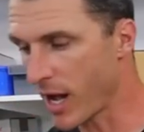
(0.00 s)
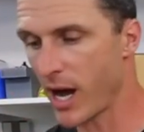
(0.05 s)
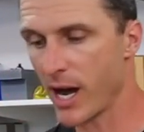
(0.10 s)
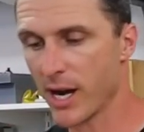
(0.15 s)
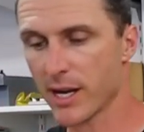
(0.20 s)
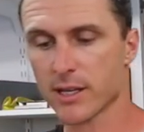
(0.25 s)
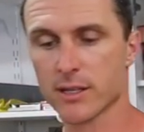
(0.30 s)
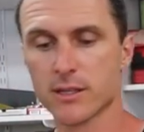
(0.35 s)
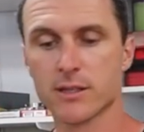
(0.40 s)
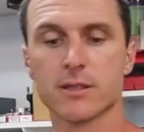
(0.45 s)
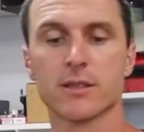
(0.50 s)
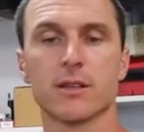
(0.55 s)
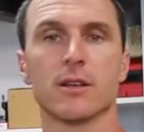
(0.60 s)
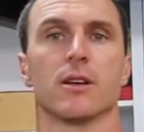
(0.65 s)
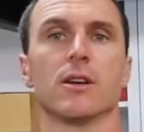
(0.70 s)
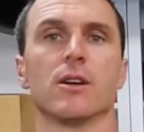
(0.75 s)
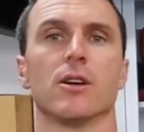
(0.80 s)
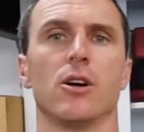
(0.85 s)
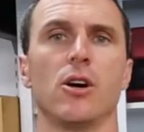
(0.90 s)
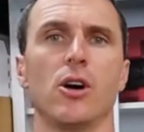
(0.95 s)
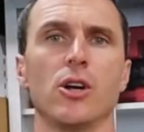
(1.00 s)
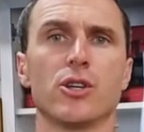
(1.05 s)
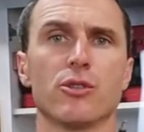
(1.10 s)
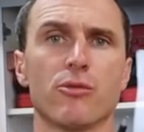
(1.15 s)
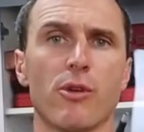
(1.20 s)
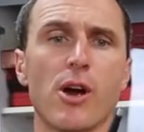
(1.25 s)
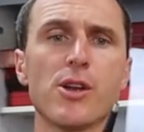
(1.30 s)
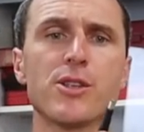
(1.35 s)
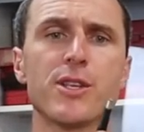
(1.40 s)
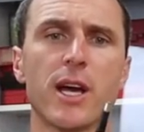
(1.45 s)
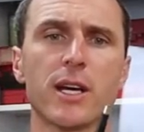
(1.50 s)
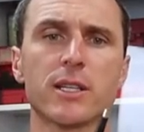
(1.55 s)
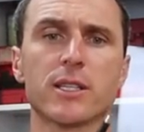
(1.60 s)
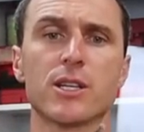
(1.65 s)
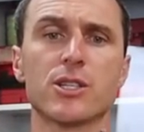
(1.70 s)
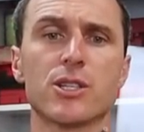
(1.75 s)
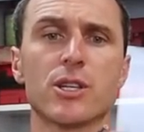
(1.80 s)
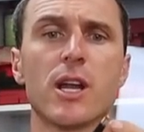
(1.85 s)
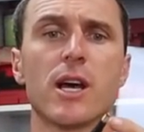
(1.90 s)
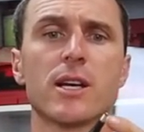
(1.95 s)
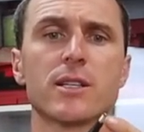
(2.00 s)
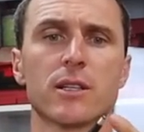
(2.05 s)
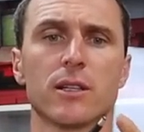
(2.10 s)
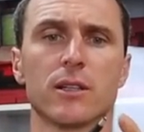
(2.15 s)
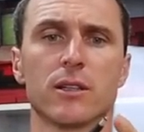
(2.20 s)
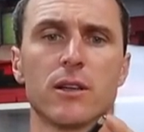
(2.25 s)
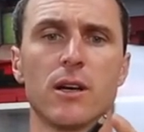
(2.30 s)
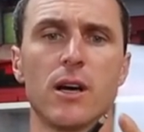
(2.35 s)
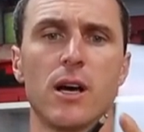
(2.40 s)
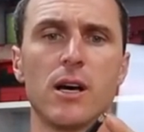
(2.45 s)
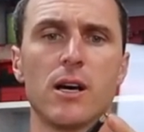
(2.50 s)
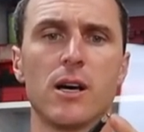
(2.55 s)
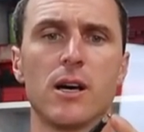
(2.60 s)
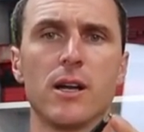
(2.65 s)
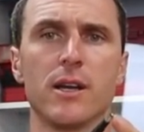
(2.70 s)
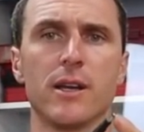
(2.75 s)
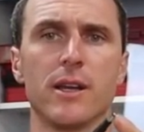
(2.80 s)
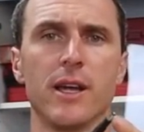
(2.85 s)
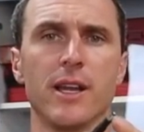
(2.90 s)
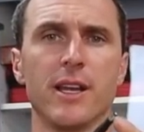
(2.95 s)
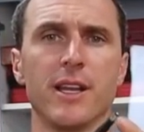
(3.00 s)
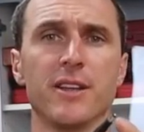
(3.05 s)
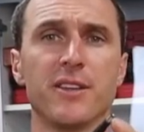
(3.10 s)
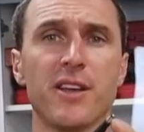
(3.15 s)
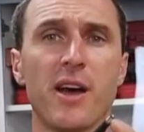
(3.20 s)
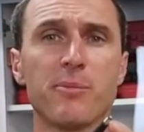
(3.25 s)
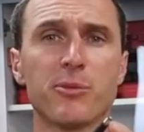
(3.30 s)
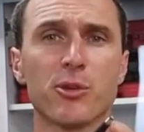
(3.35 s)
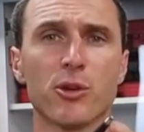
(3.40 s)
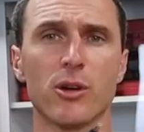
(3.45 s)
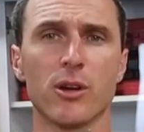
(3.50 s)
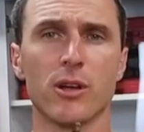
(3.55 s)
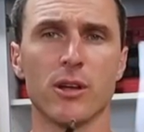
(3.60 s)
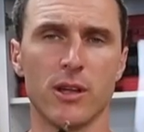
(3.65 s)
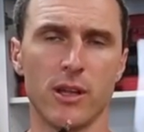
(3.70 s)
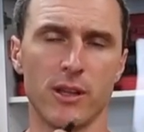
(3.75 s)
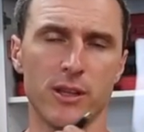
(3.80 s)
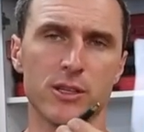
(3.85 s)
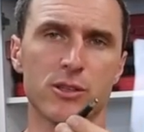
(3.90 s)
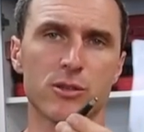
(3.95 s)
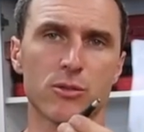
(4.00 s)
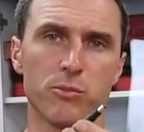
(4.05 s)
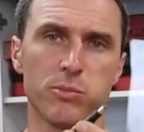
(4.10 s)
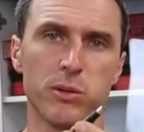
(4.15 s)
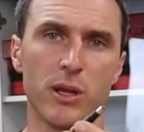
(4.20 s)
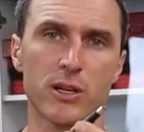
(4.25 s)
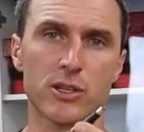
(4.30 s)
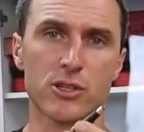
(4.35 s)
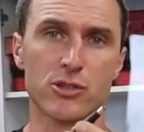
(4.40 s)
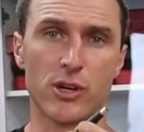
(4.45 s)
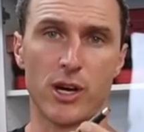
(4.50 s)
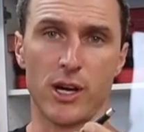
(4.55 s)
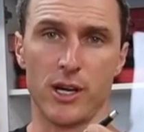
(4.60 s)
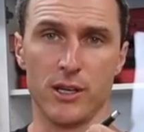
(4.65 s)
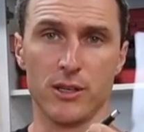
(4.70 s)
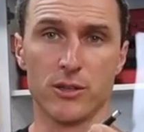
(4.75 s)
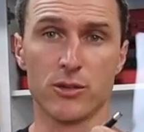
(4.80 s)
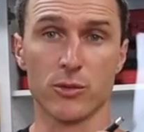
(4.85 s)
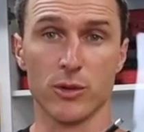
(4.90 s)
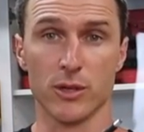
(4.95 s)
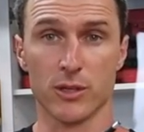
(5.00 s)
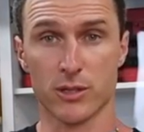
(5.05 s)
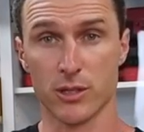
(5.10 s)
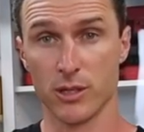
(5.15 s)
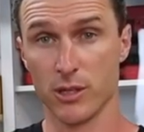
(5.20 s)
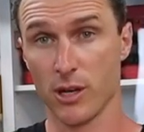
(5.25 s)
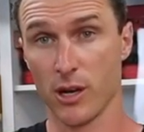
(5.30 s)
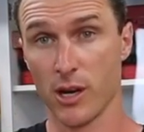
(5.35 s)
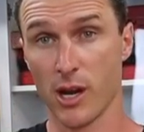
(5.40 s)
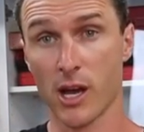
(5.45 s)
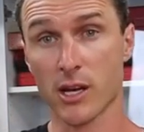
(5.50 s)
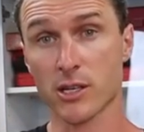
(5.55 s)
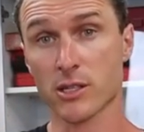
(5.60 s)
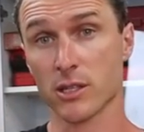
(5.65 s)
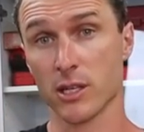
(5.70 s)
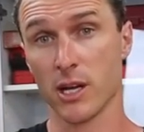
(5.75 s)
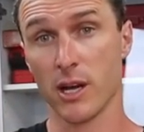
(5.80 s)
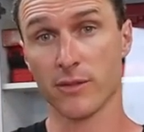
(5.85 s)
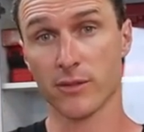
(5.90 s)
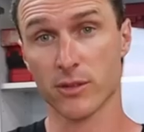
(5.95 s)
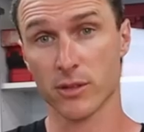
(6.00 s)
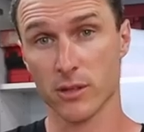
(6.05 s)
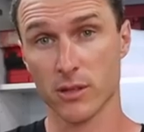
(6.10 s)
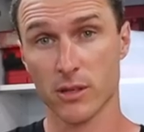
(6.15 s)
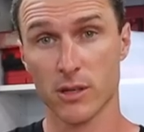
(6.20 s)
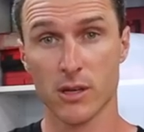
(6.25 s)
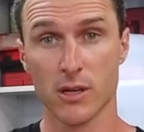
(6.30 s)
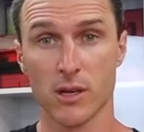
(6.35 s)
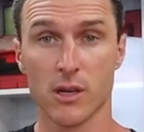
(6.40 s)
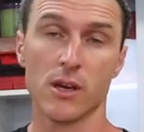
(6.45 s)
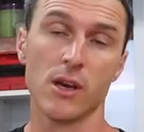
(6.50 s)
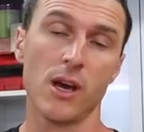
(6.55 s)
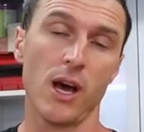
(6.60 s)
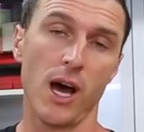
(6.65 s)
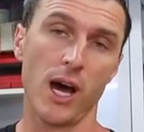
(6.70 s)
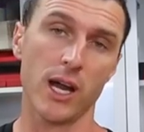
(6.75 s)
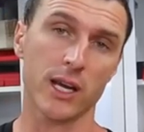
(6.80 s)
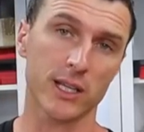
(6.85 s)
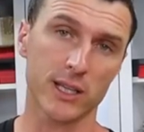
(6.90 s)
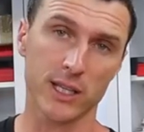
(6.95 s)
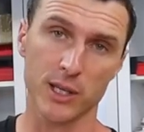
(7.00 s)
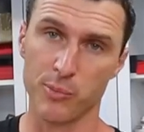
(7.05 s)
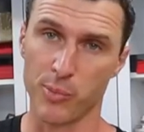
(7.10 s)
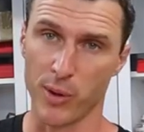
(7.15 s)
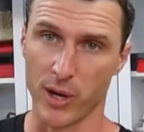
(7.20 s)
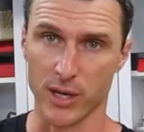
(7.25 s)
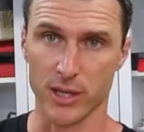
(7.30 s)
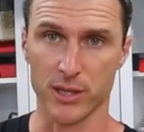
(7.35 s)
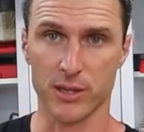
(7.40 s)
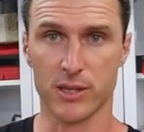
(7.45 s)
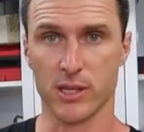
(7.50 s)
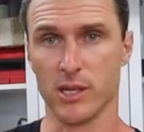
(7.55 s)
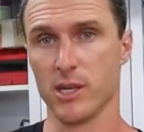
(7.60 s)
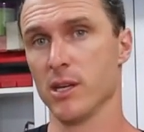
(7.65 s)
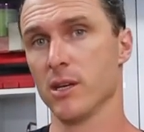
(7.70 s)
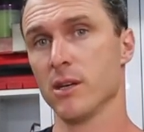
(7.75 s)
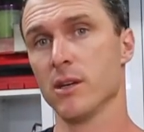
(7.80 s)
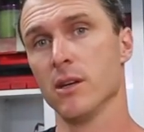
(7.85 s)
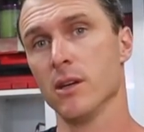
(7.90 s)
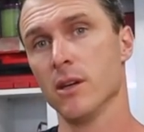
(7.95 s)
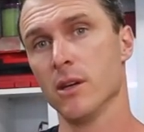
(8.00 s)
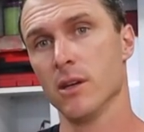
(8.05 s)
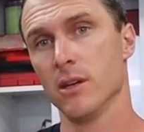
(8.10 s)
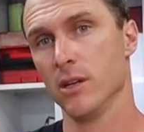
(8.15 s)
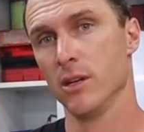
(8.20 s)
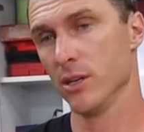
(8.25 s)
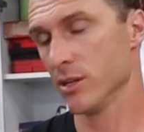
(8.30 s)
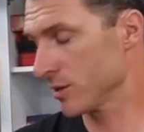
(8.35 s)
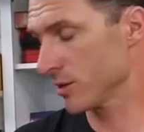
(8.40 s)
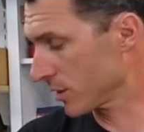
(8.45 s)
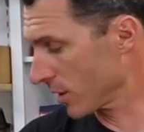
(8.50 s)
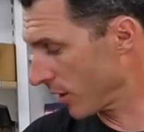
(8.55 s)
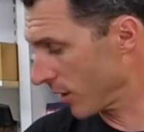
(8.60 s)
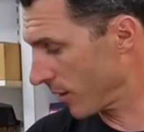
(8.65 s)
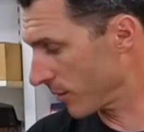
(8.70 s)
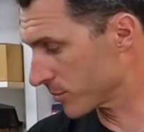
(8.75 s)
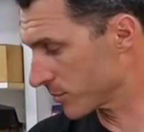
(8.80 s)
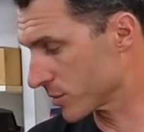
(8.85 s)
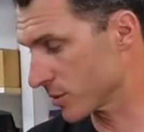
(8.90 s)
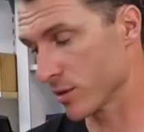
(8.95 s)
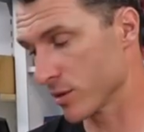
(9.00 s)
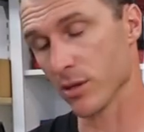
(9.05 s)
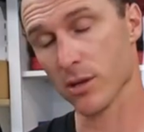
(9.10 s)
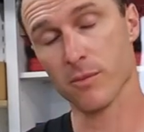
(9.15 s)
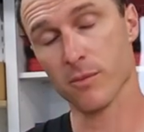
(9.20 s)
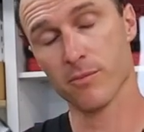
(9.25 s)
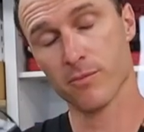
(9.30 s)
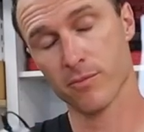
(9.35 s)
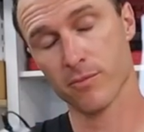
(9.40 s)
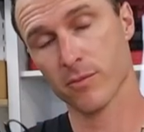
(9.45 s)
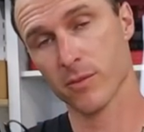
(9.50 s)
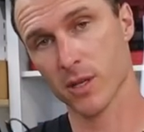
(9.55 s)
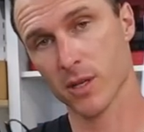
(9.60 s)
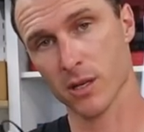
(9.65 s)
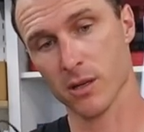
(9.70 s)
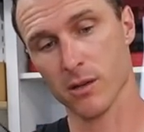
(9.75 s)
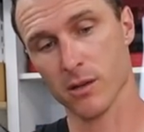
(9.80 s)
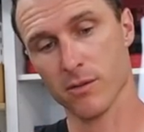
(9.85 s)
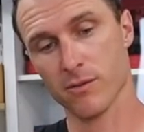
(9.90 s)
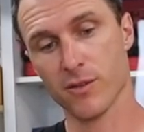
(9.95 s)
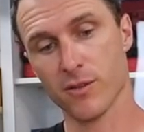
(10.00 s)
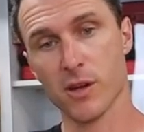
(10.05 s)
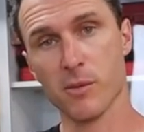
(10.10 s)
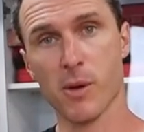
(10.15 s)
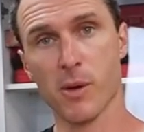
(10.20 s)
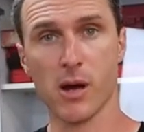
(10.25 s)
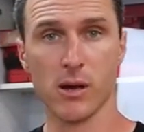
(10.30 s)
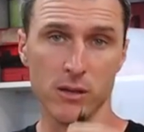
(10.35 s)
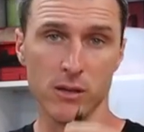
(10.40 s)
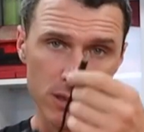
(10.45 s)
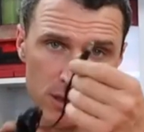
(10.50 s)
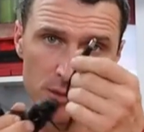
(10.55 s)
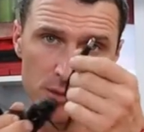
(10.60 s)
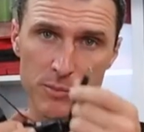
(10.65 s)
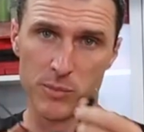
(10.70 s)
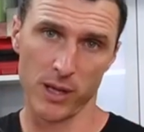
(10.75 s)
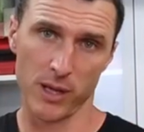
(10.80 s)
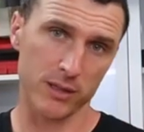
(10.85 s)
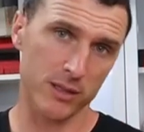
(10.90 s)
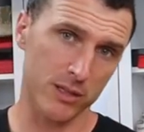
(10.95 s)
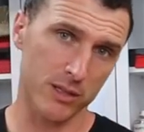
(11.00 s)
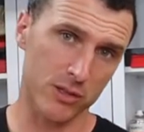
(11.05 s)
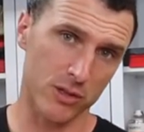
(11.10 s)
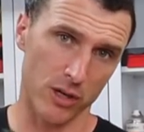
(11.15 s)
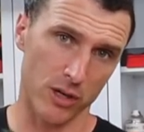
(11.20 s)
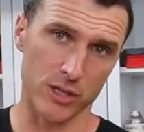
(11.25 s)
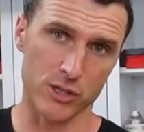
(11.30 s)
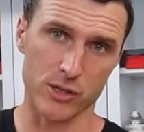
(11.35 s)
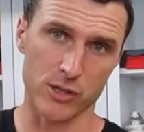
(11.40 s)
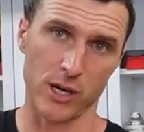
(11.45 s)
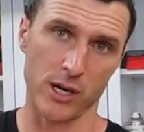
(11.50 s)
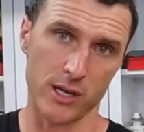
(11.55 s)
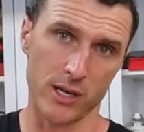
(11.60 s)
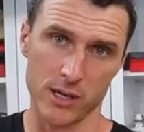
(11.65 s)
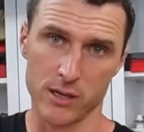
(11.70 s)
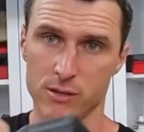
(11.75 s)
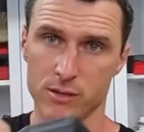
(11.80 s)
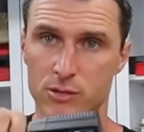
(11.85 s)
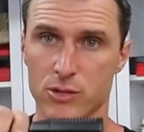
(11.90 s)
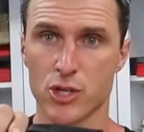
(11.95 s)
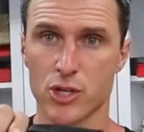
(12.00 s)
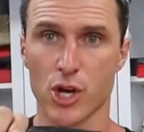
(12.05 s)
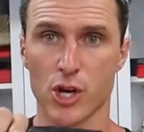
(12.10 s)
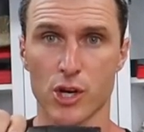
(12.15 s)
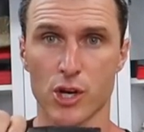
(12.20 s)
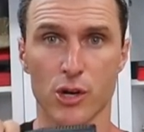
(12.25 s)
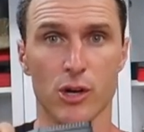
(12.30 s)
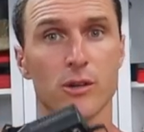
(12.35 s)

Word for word: harness on your Rotax engine has an adapter on it, and this will plug straight into it so you don't actually have to unclip anything. You just go up to the FEMA, plug this guy straight in, turn it